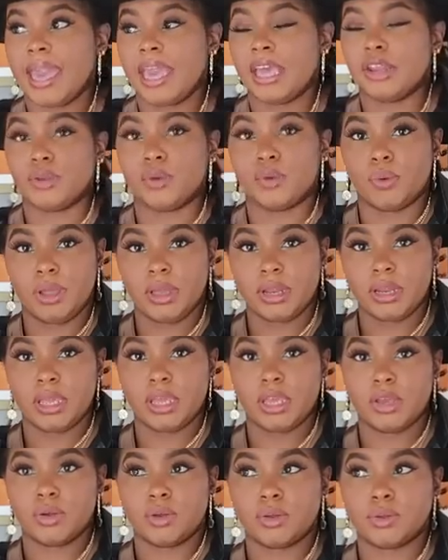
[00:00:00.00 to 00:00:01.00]
and Green
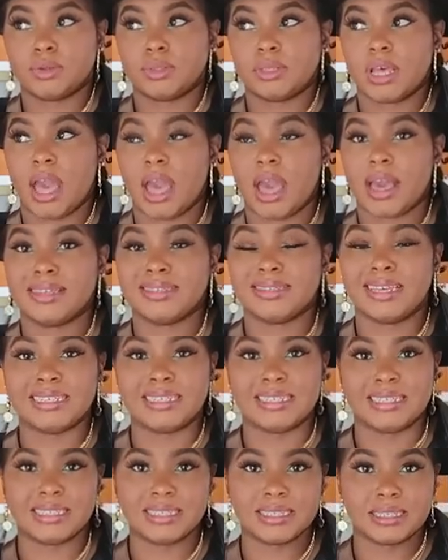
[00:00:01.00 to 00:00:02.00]
Heels has
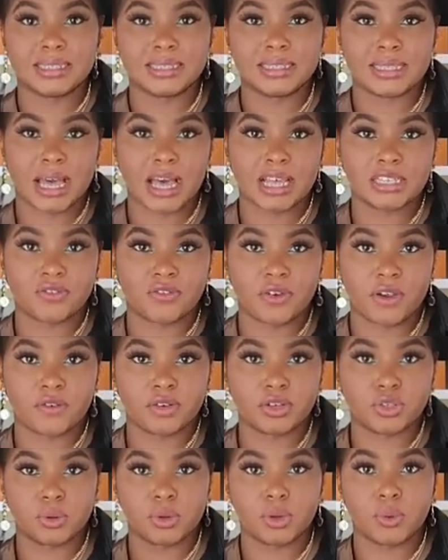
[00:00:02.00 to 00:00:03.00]
a decent size
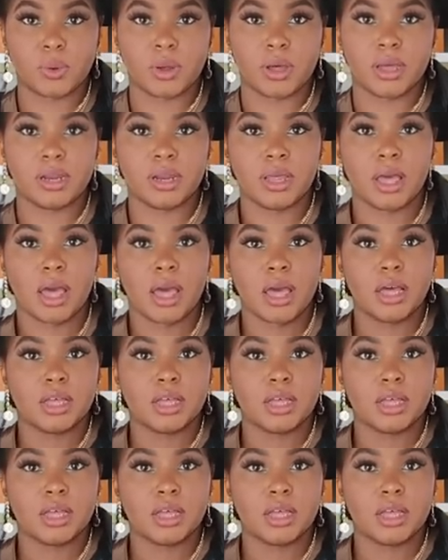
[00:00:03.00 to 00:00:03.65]
Forever 21.